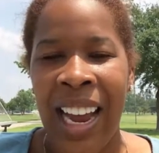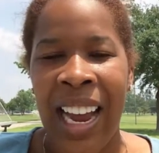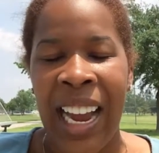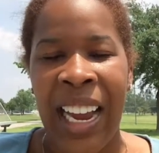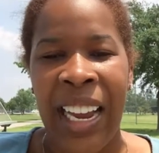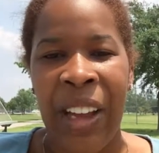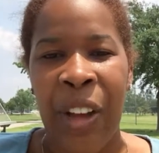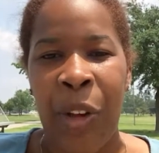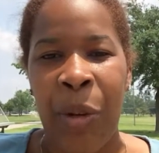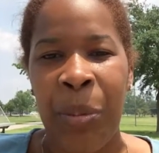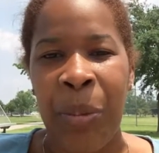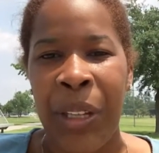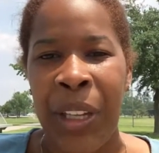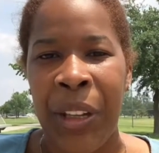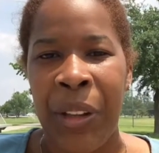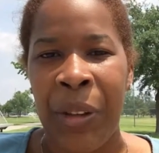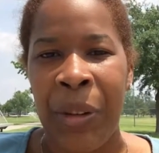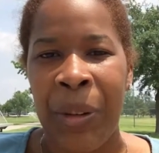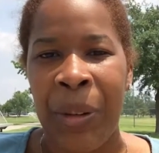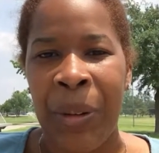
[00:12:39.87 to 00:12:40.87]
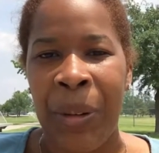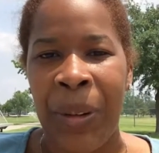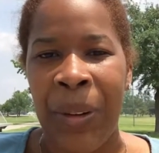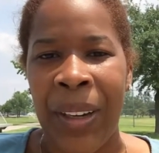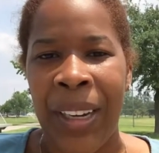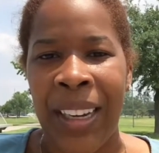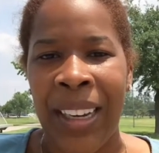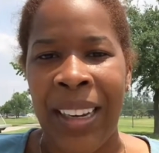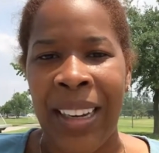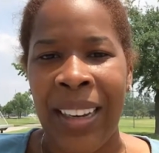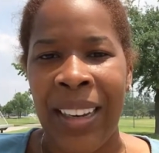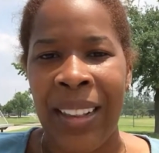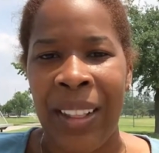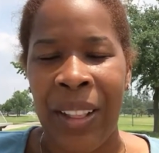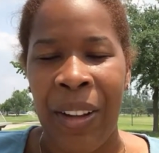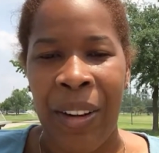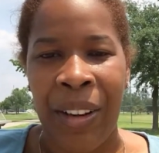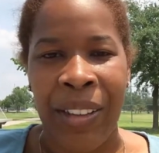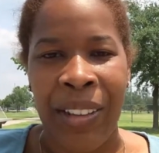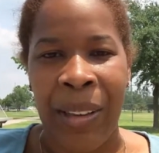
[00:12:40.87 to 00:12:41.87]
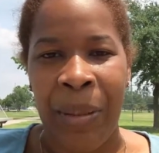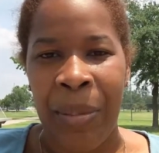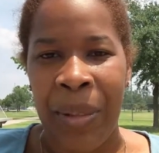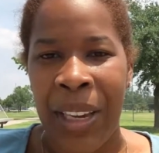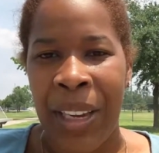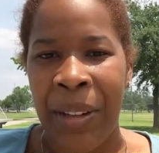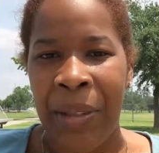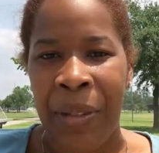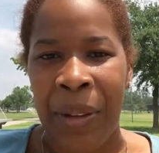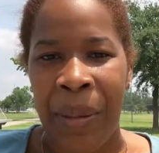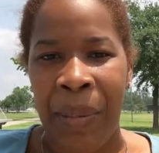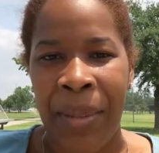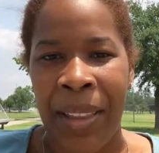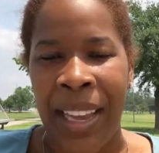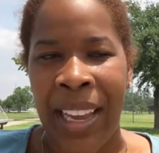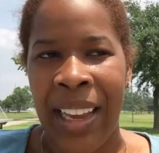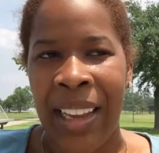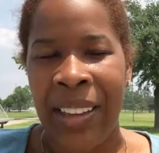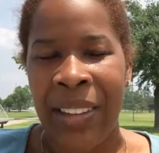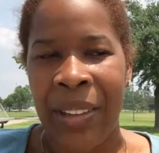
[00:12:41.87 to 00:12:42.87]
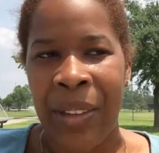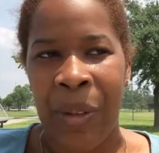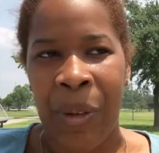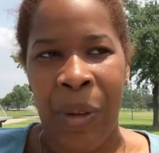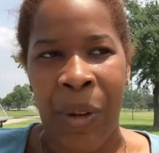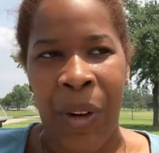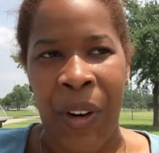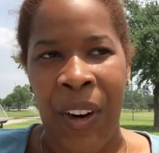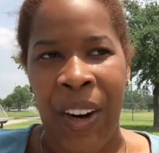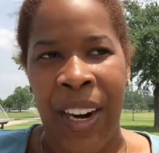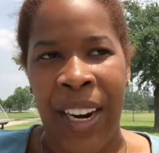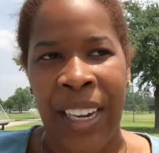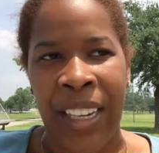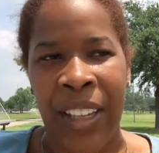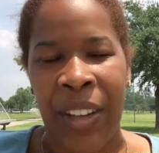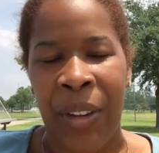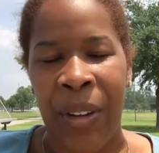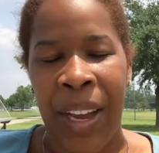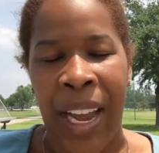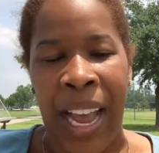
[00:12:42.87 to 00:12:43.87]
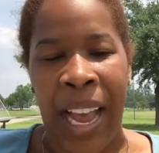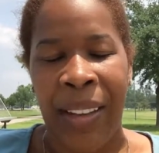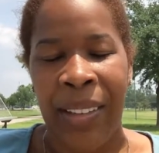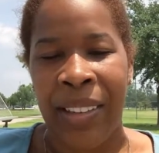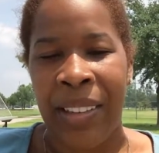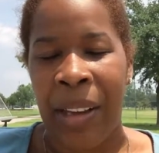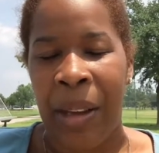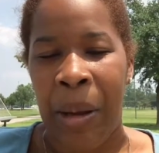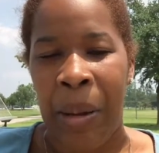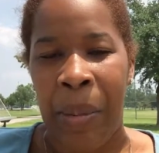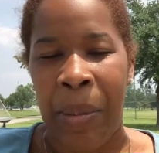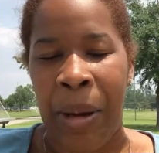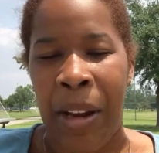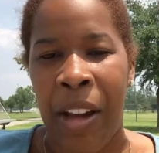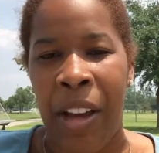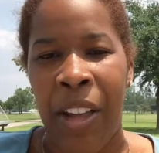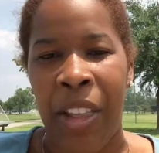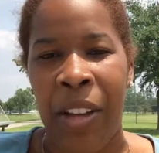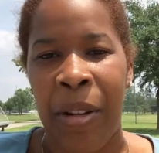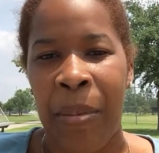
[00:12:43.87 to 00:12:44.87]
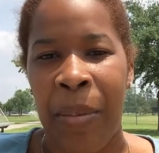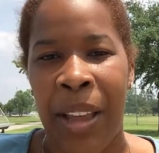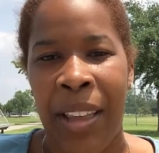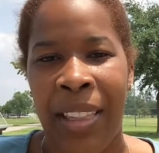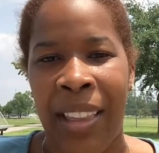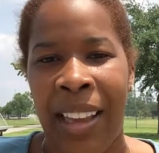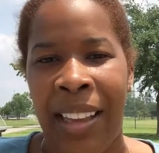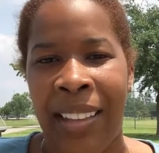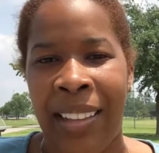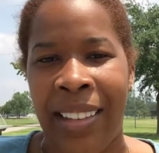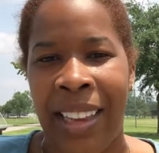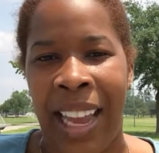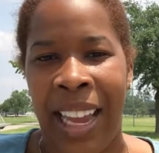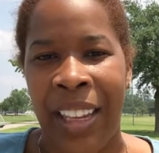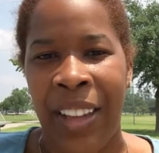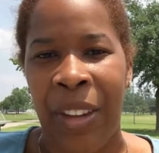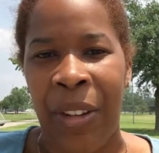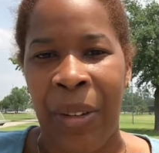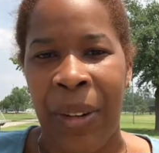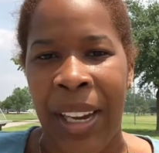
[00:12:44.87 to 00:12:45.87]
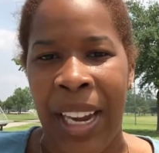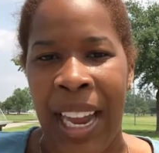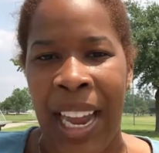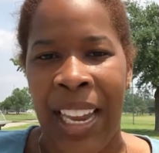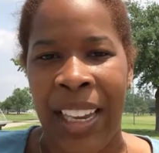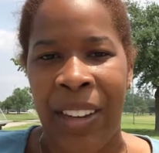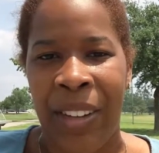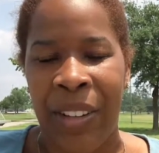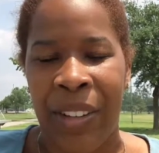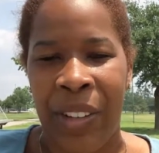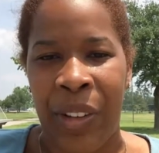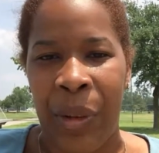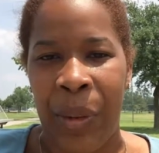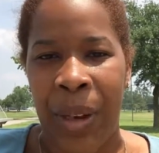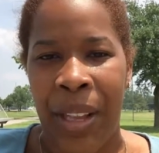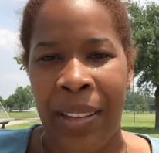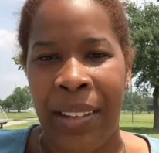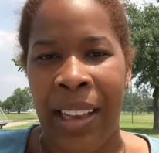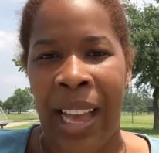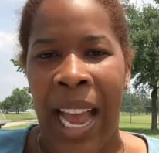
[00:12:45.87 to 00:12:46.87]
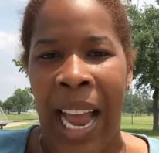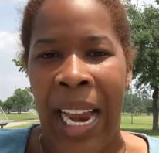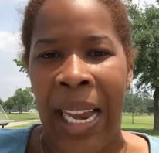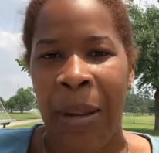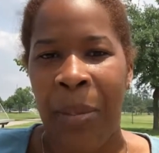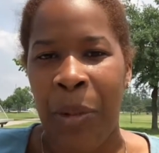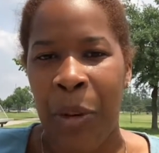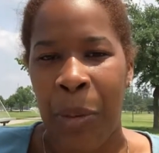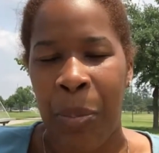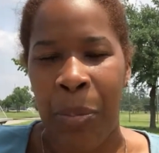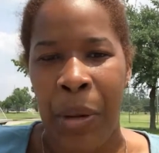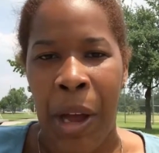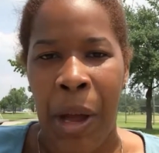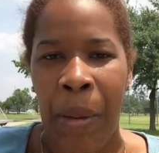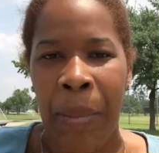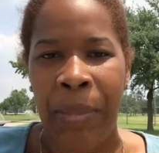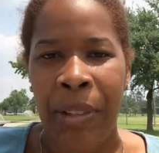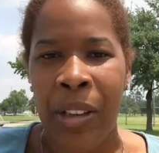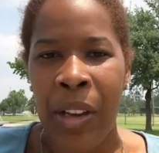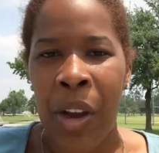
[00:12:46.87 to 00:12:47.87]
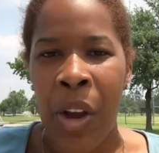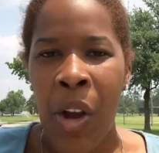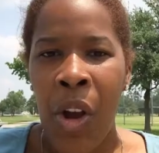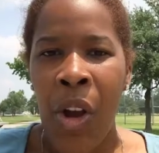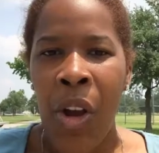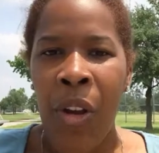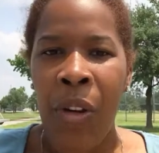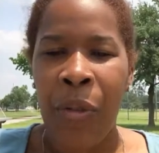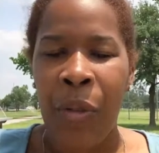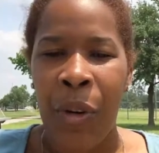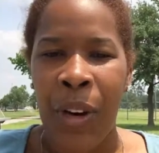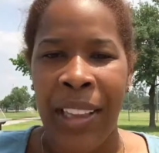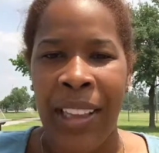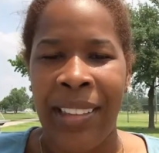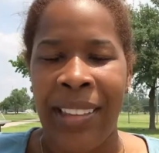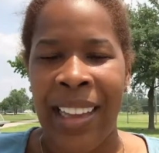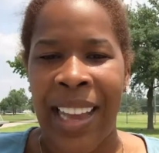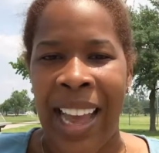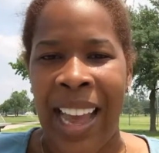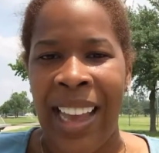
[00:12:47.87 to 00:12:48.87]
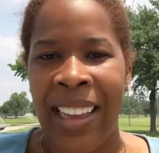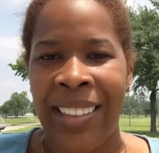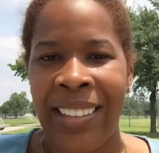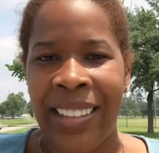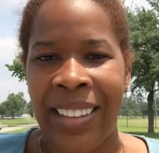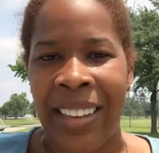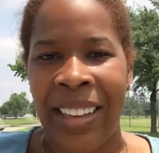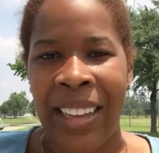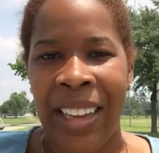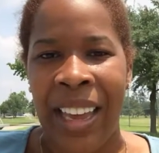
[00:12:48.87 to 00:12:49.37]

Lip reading: I hope you learn something from this, or you have some other methods that you get your students hyped or pumped for the test.